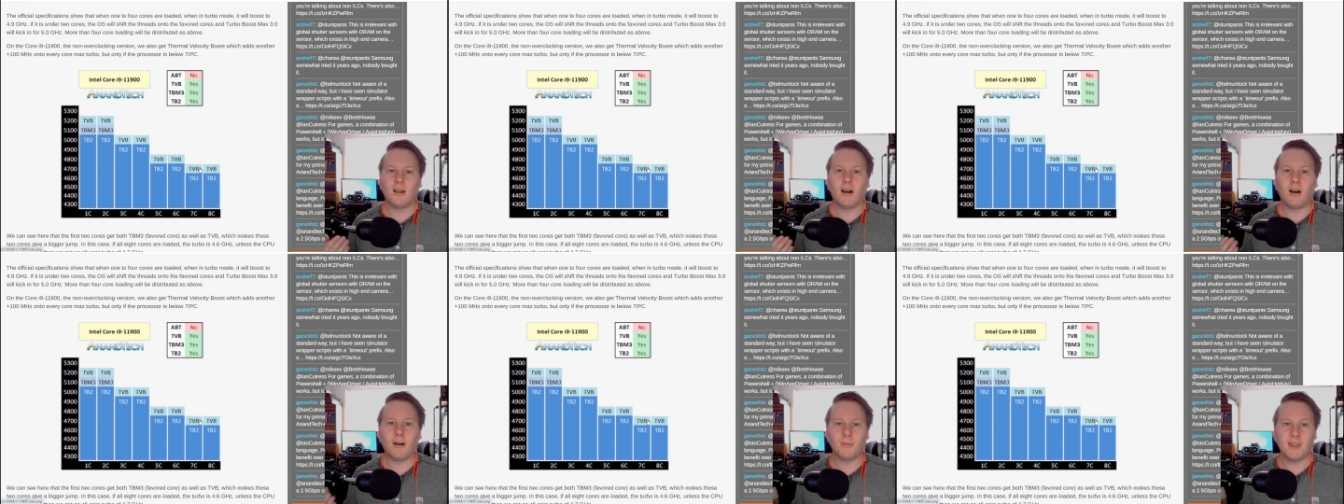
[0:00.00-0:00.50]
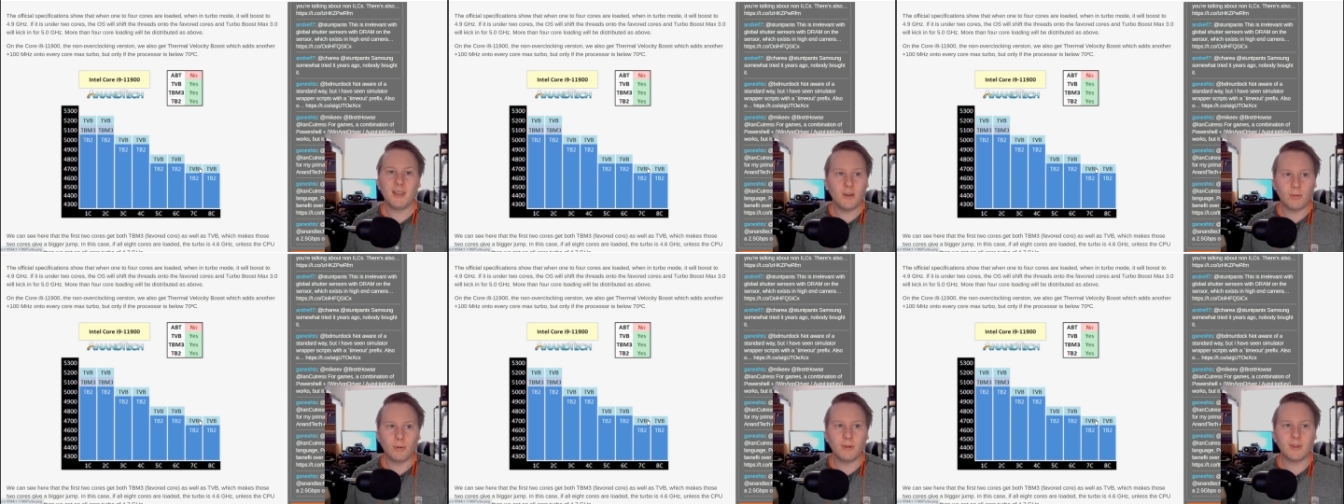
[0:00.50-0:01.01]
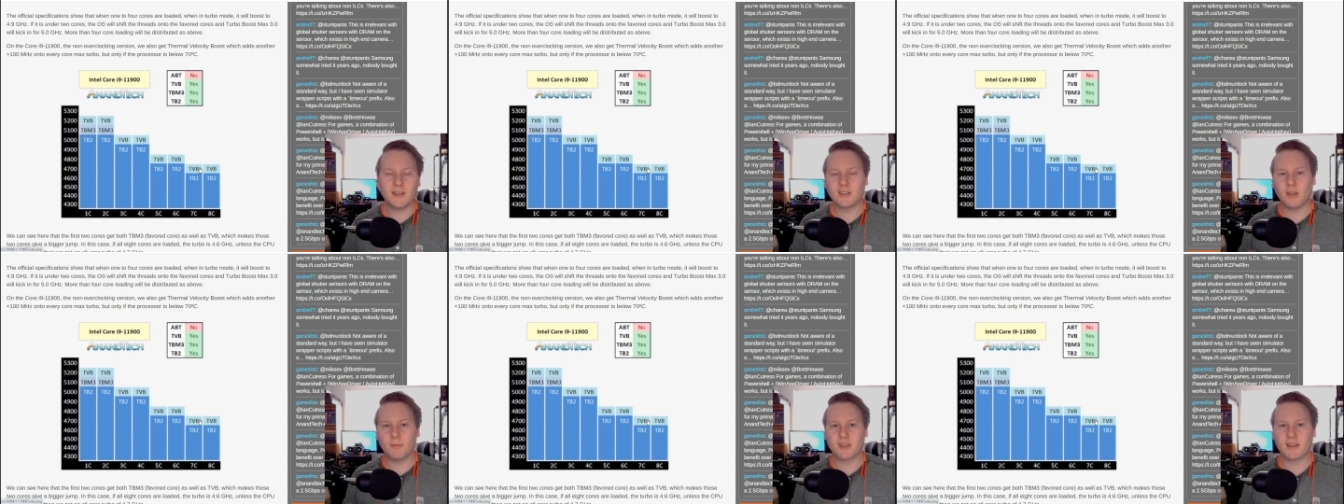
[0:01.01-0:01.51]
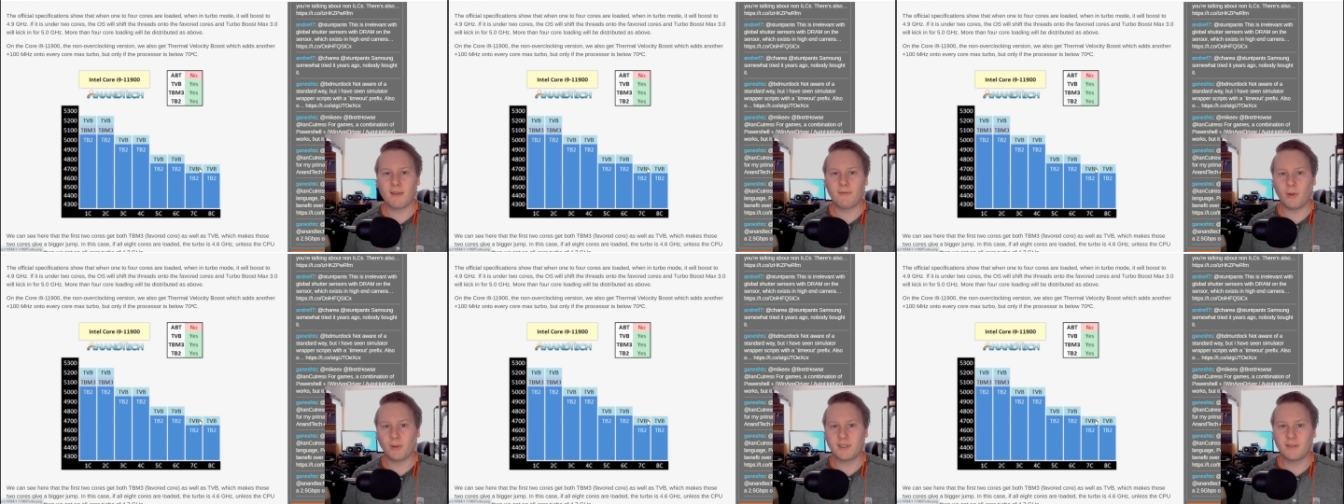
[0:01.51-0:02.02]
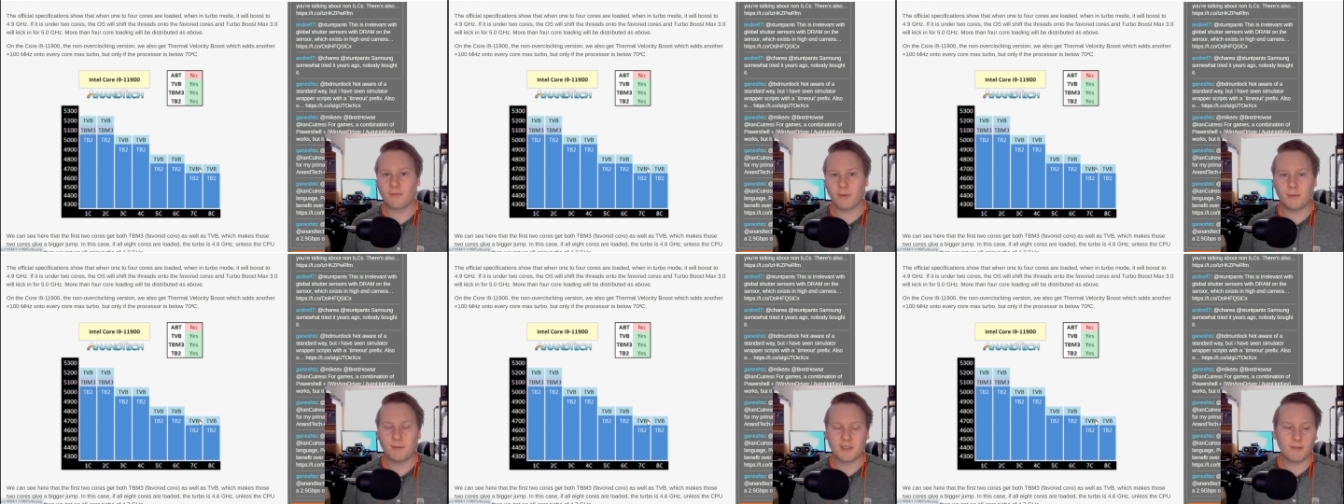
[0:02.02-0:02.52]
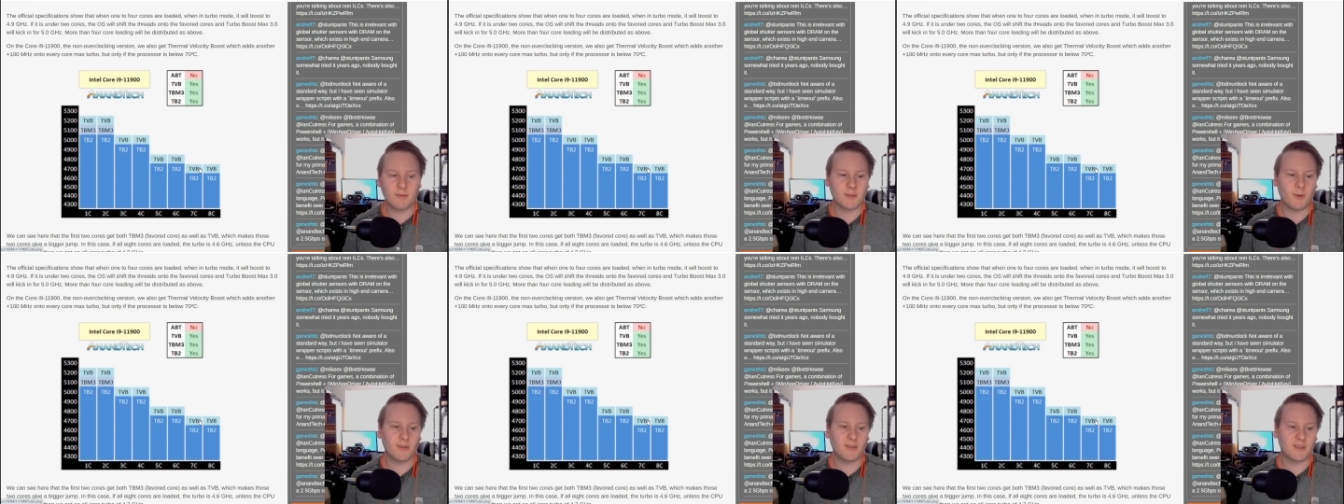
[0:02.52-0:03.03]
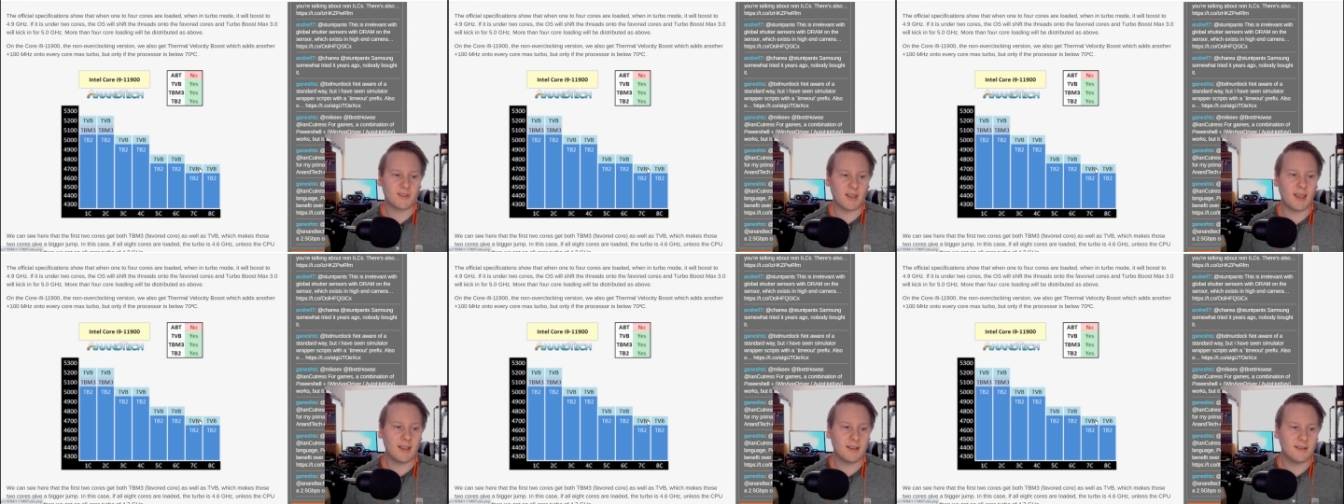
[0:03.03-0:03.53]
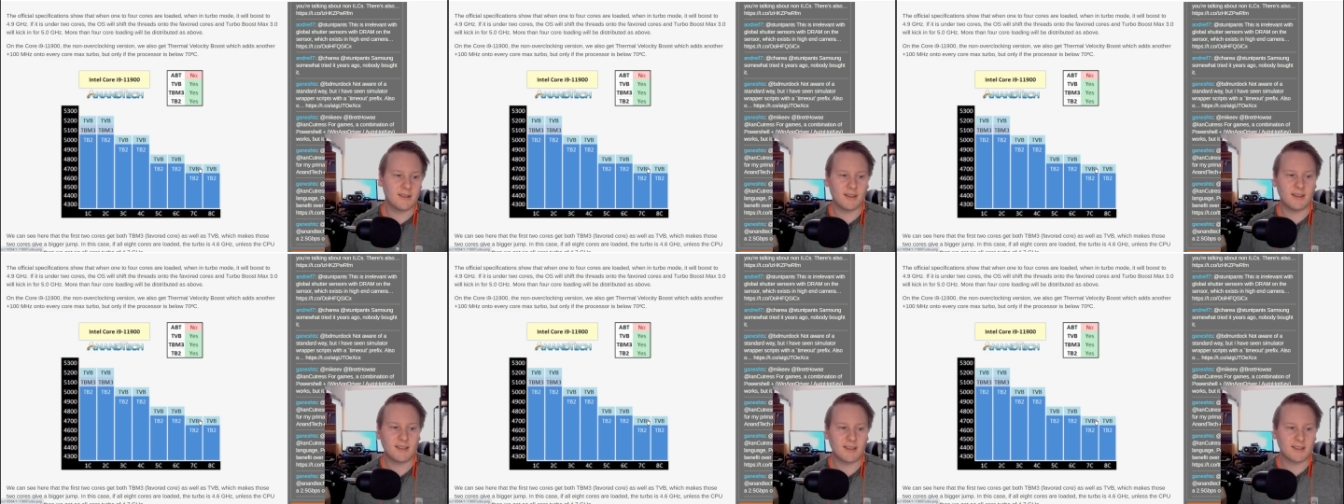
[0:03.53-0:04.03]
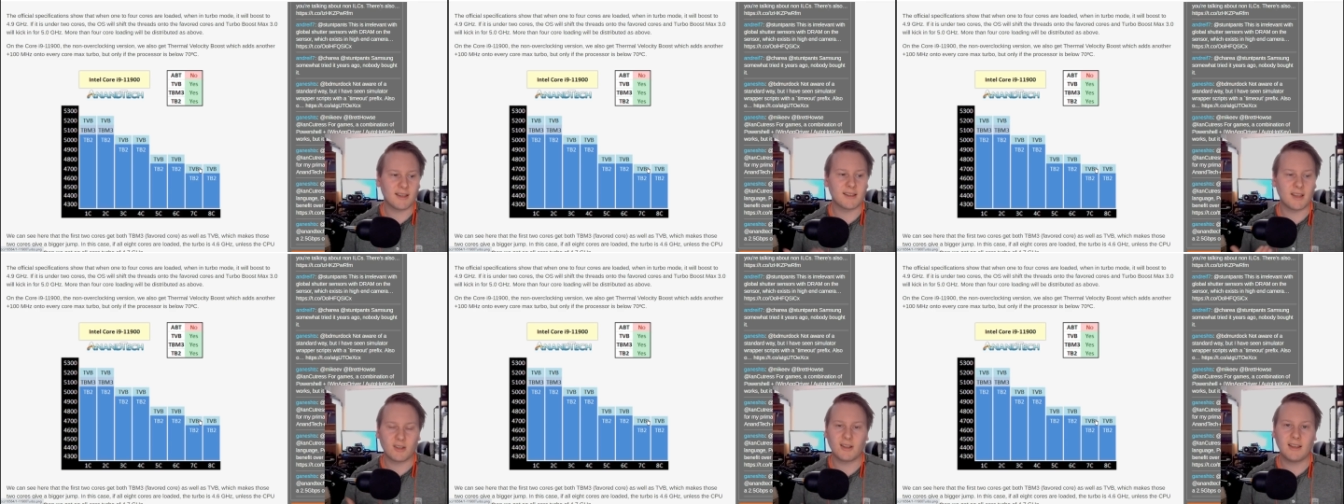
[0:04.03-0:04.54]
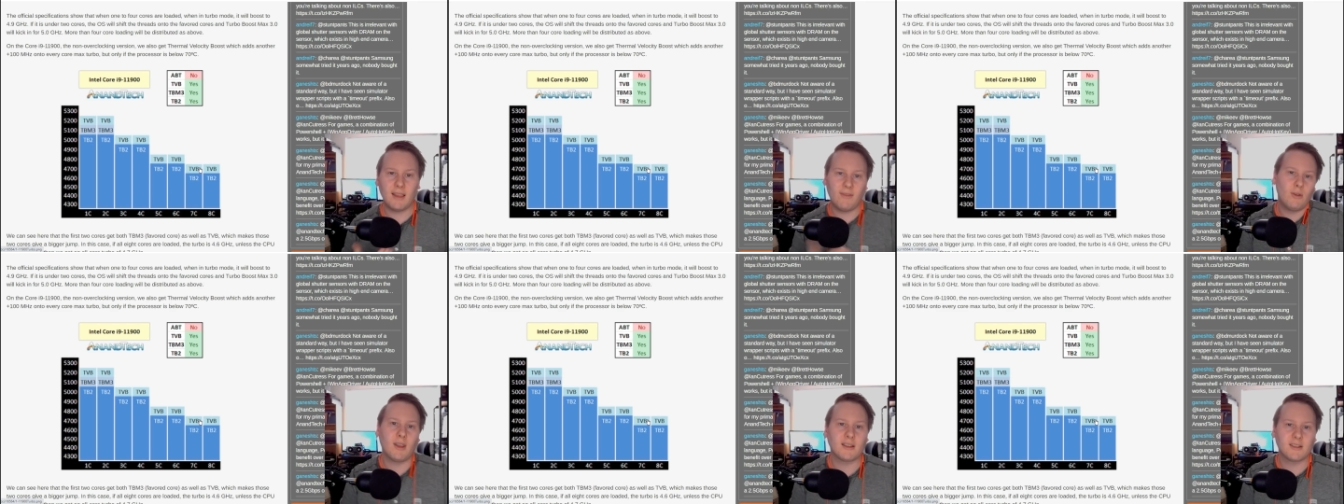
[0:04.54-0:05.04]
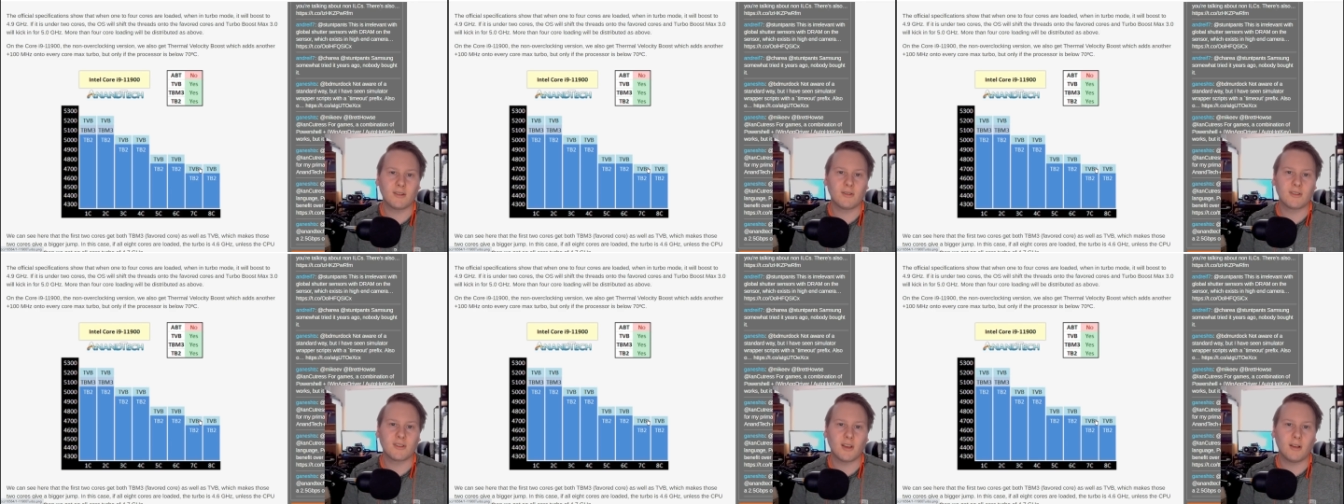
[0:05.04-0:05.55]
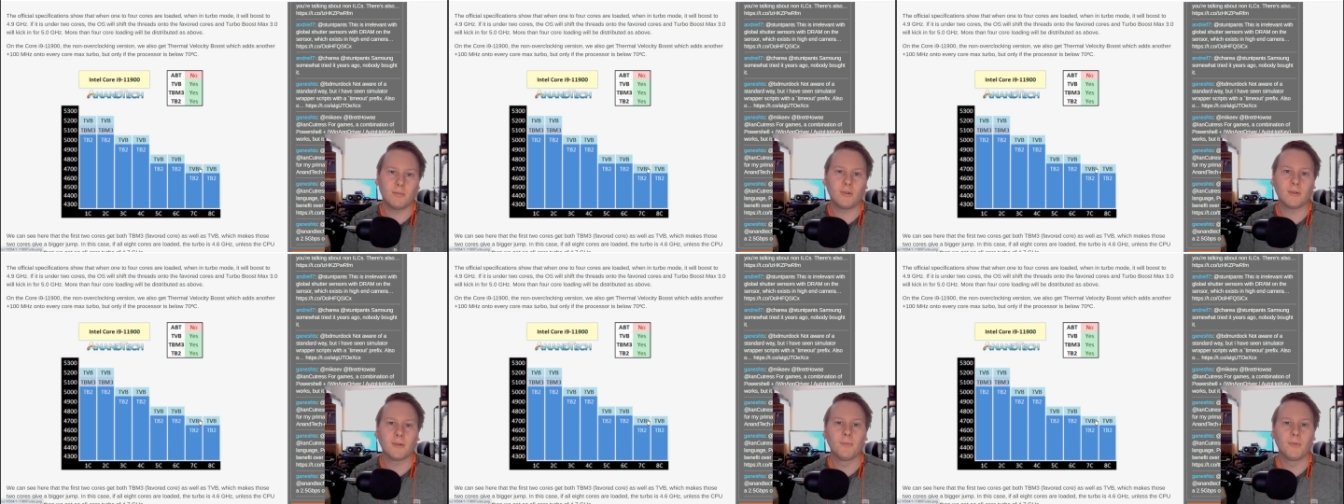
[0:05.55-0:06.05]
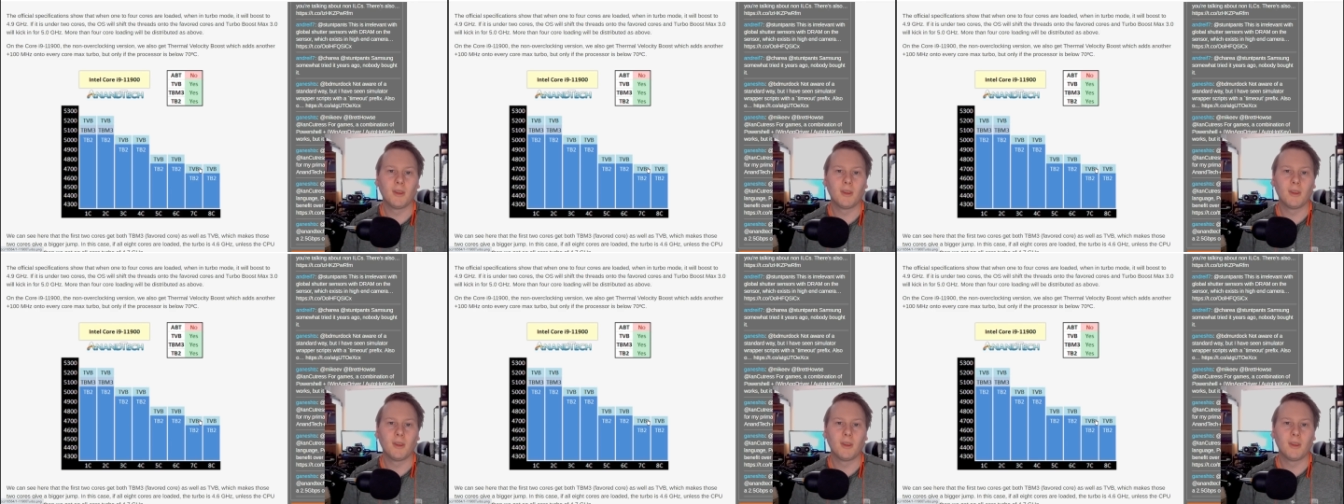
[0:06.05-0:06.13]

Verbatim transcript: are equal in terms of their voltage frequency response, and this is essentially if you get a good sample.